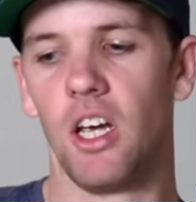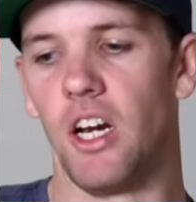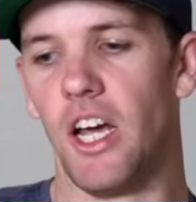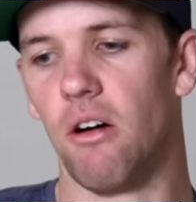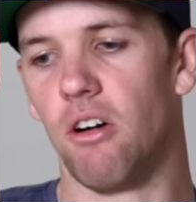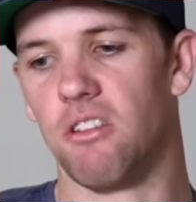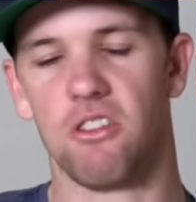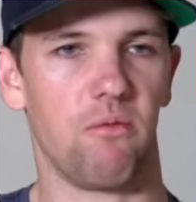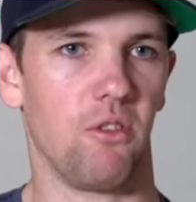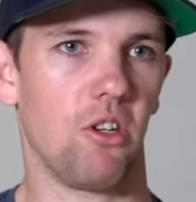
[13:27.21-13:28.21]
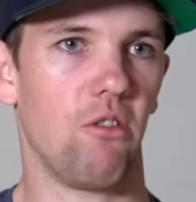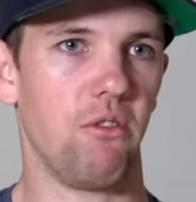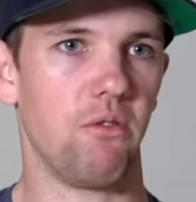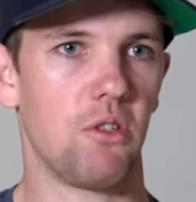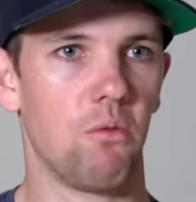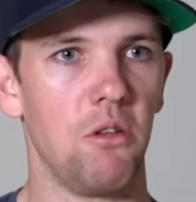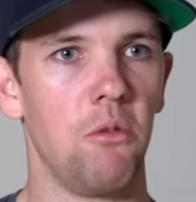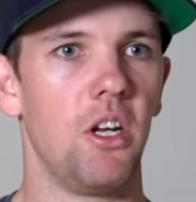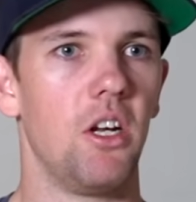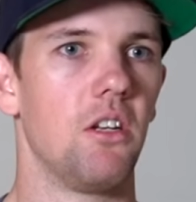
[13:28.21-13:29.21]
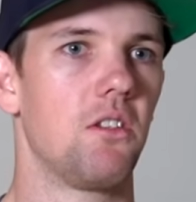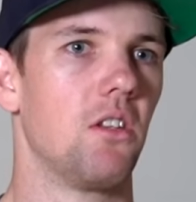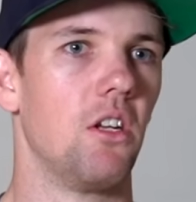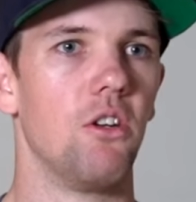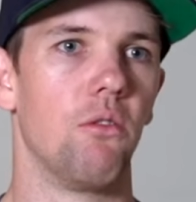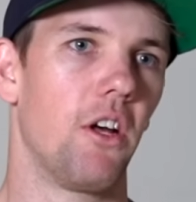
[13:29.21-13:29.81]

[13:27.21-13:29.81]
an hour, I'll stop for coffee for 20 minutes and then do